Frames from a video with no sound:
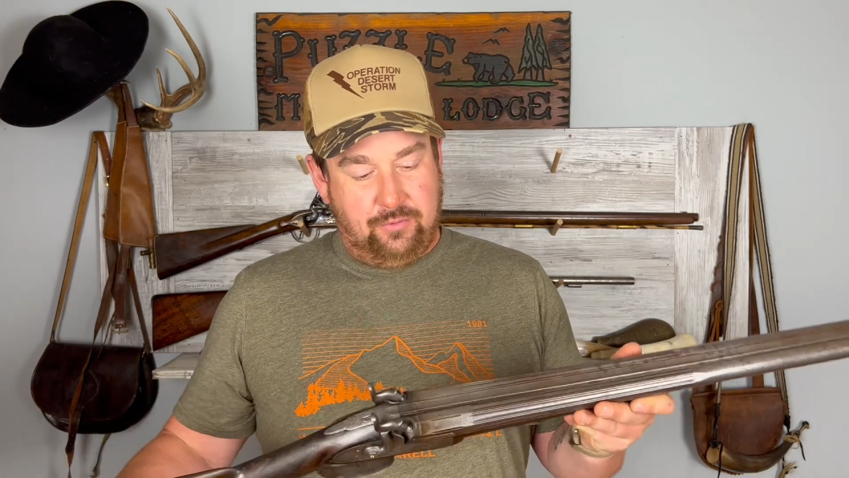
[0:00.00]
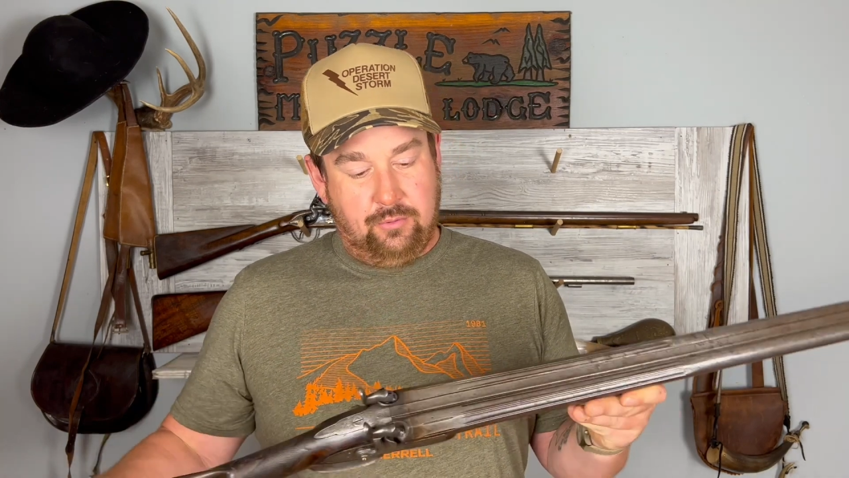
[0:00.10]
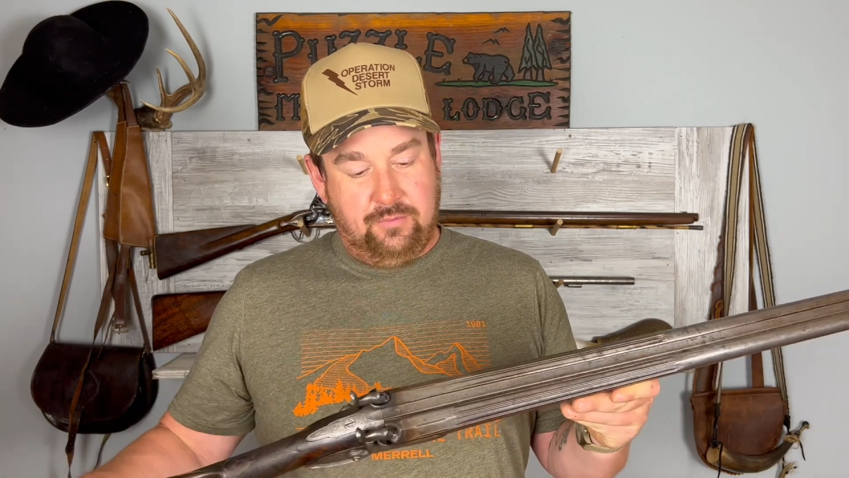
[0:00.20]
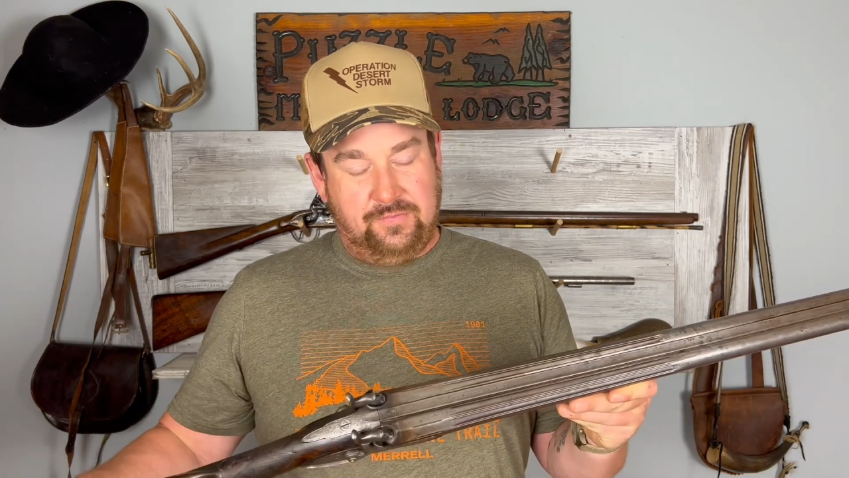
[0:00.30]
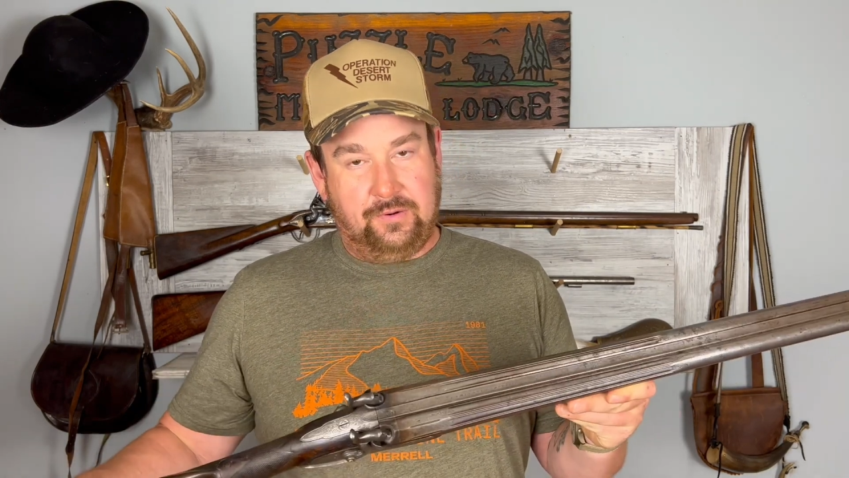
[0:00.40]

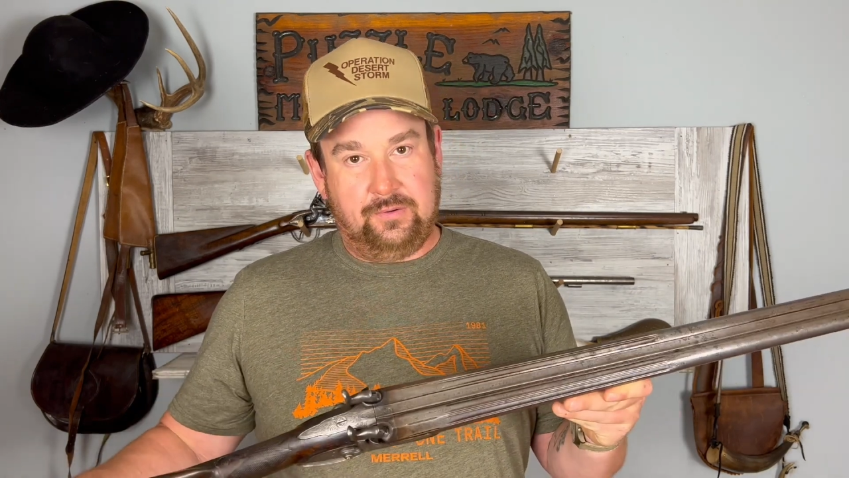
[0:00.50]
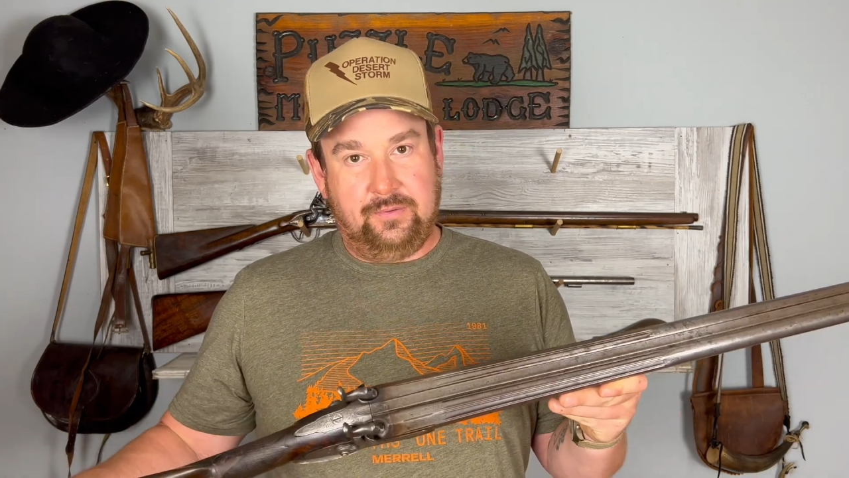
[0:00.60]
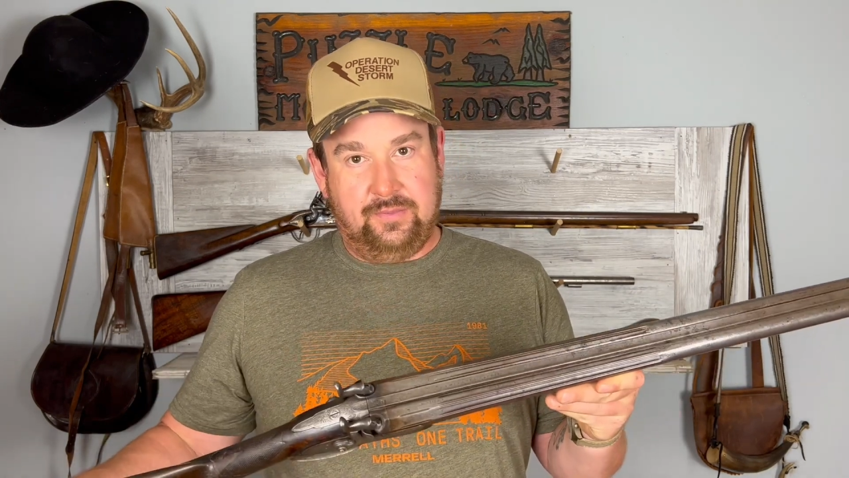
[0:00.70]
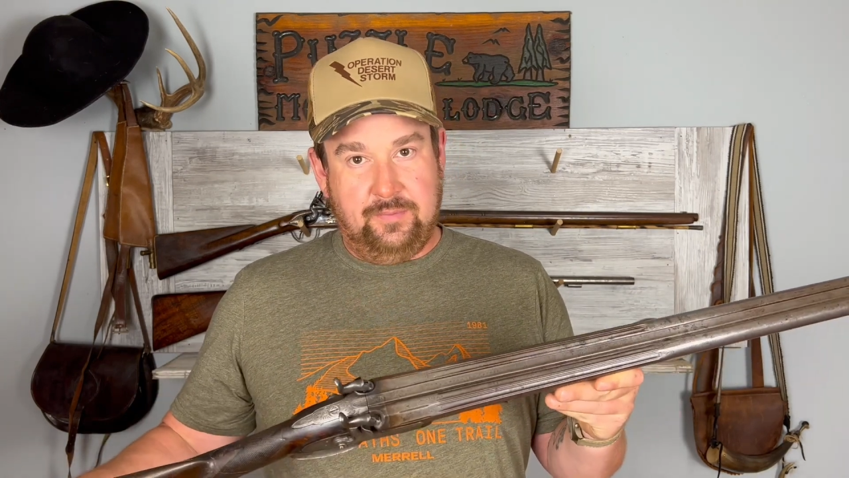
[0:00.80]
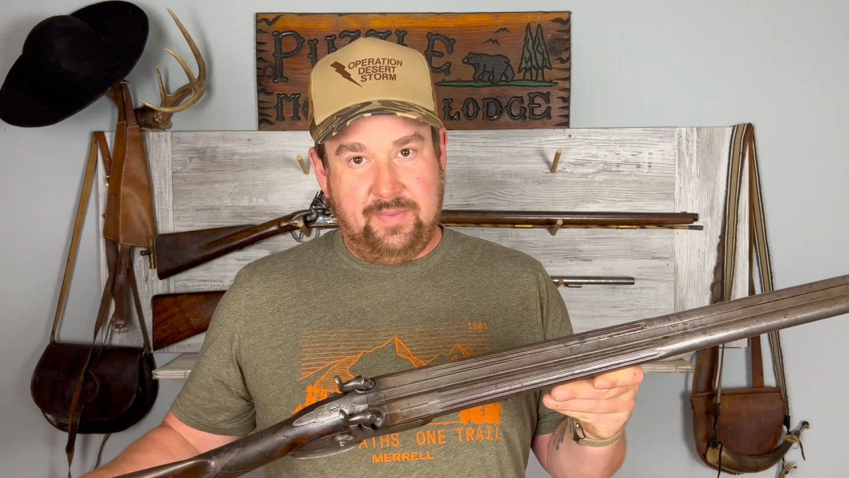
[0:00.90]
over
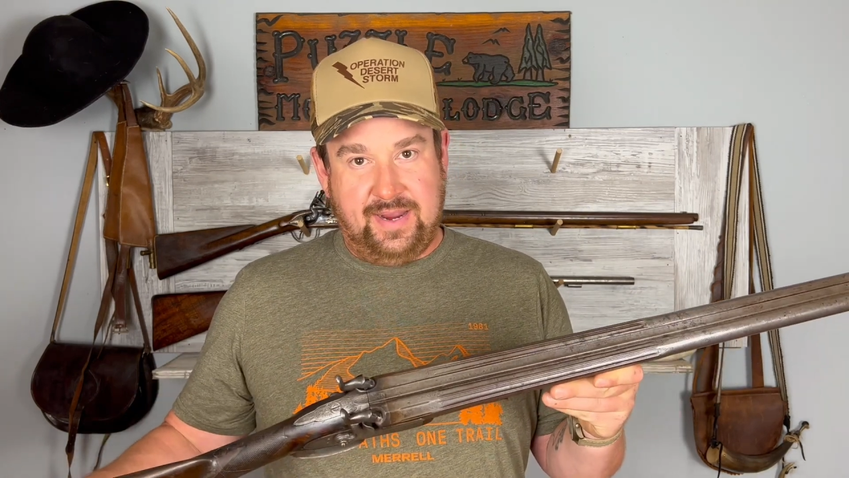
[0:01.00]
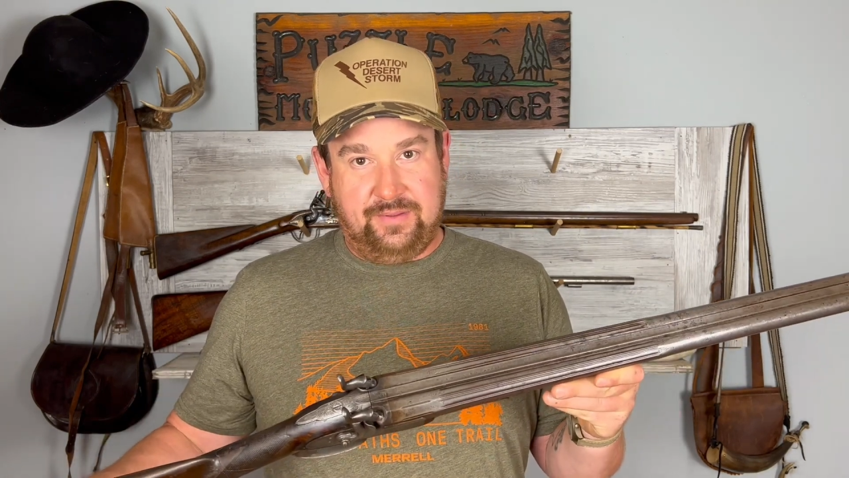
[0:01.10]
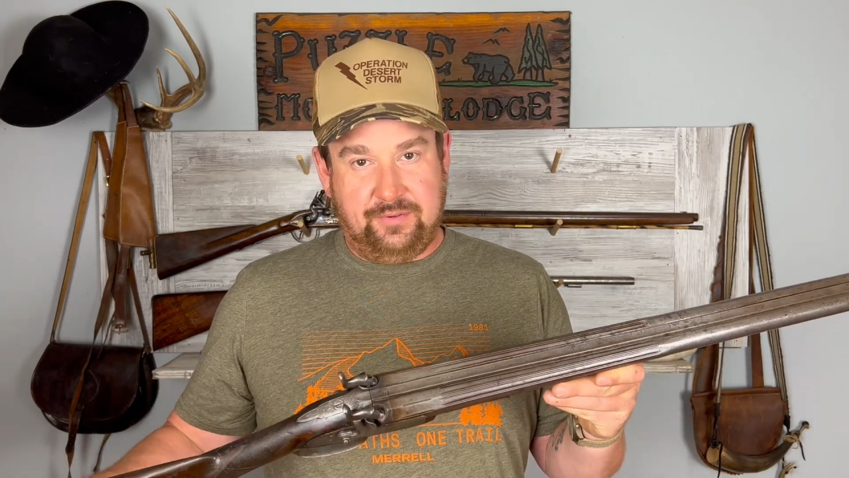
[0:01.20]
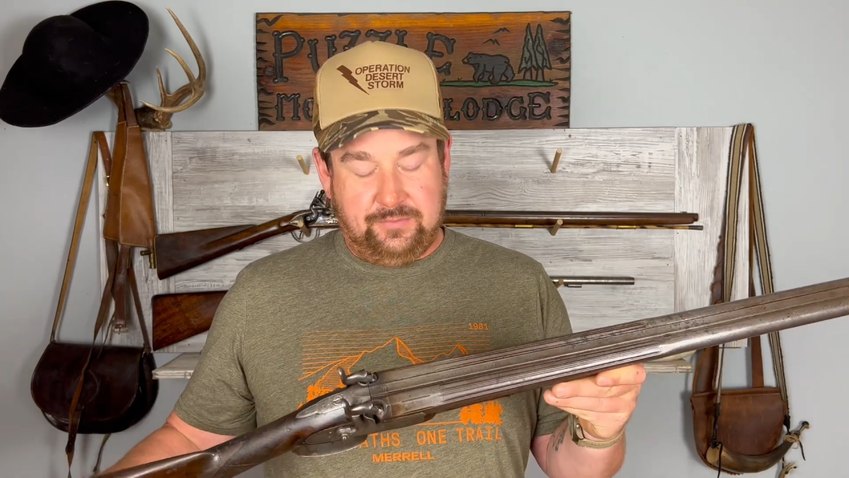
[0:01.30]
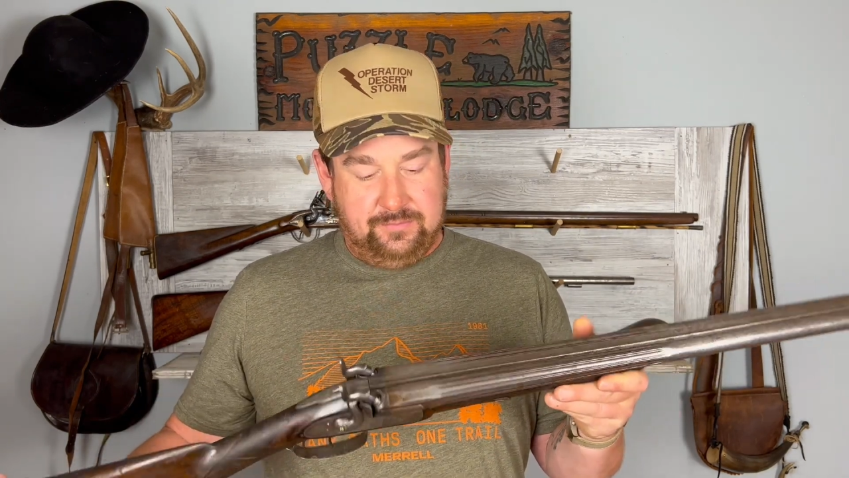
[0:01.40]
the
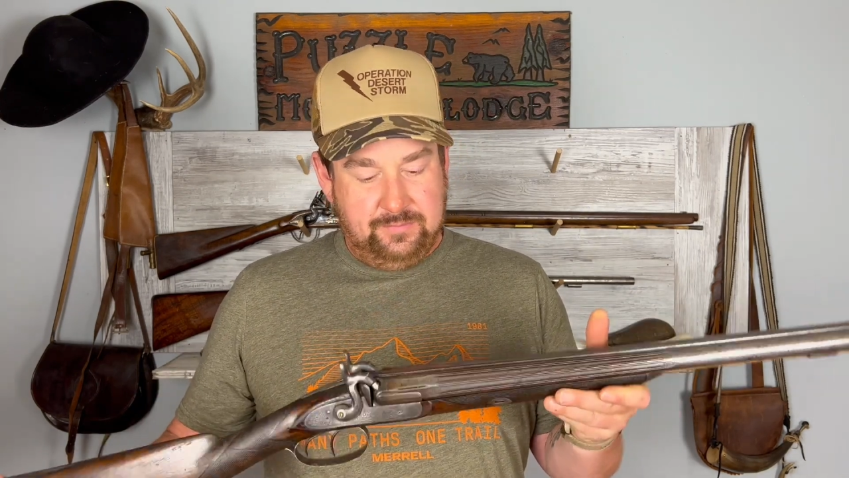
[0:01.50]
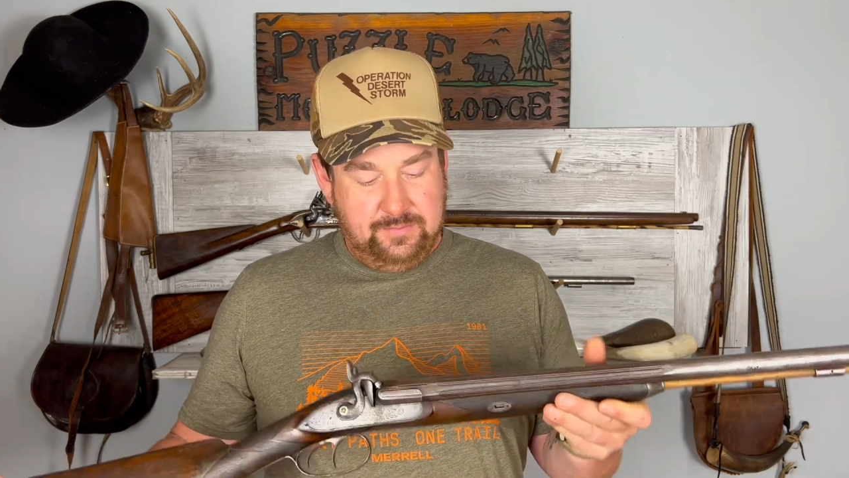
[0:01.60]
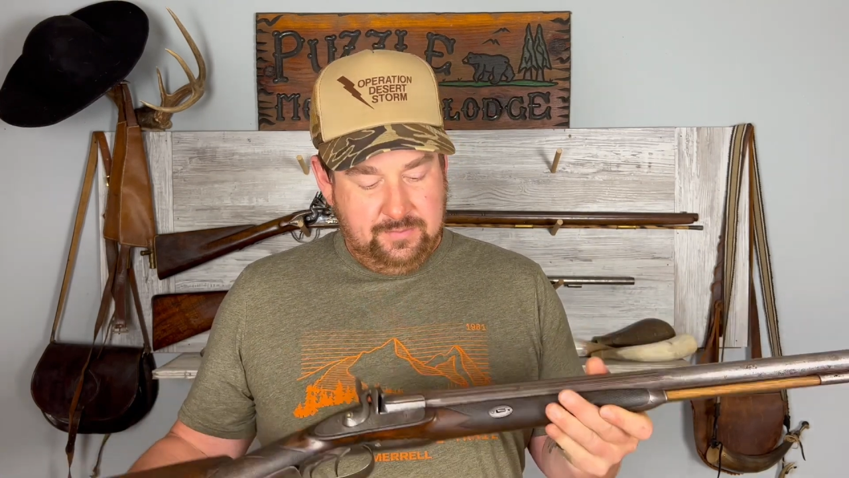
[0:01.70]
mantle,